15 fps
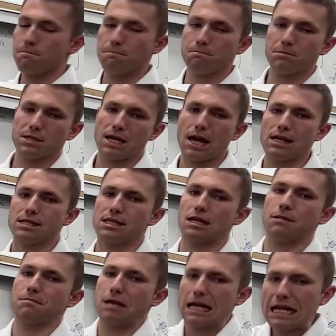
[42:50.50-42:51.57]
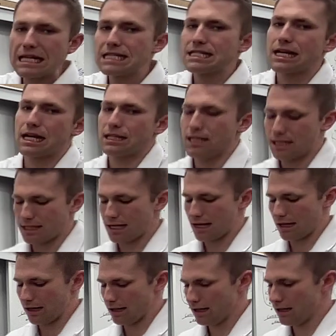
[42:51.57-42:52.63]
potassium inside the
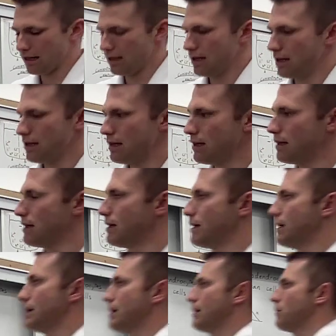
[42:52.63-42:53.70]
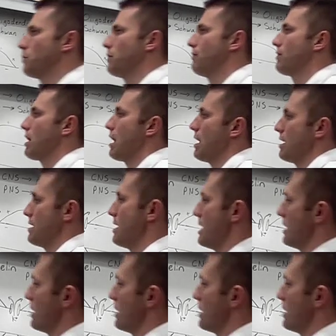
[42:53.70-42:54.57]
cell. We've got a